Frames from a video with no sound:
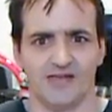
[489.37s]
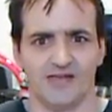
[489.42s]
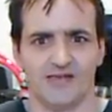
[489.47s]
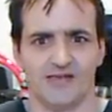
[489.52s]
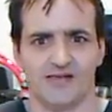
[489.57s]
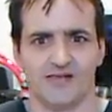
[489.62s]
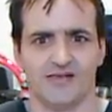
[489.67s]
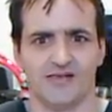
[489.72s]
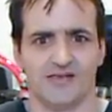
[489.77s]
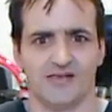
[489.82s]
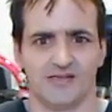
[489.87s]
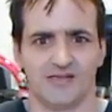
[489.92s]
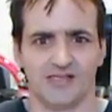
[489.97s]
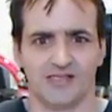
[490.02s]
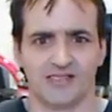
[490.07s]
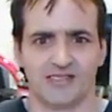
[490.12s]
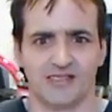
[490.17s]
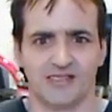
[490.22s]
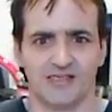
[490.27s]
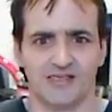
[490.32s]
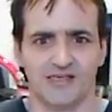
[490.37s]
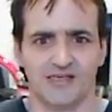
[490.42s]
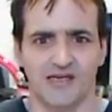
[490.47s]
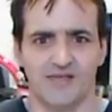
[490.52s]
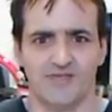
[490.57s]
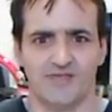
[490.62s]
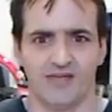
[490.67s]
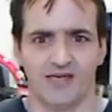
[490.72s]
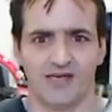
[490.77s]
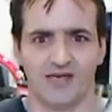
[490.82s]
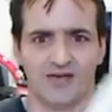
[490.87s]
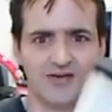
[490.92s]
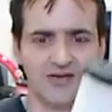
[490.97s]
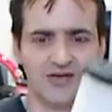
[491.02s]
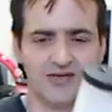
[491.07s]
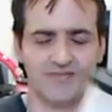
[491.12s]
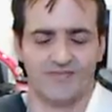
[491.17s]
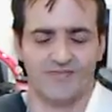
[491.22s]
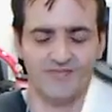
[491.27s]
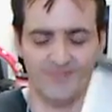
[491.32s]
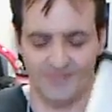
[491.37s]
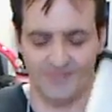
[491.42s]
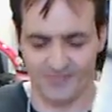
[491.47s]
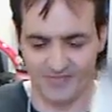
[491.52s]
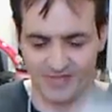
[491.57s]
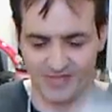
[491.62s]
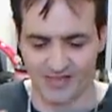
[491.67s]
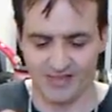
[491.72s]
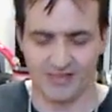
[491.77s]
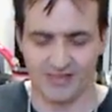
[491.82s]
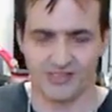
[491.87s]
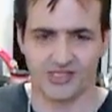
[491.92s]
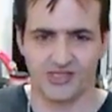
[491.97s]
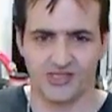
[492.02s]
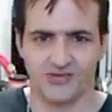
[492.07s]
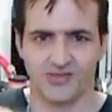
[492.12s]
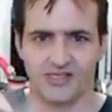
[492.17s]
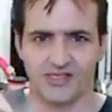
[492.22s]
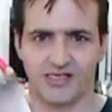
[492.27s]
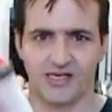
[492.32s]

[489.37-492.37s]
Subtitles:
and I'm going to stick a cap back on it. So you can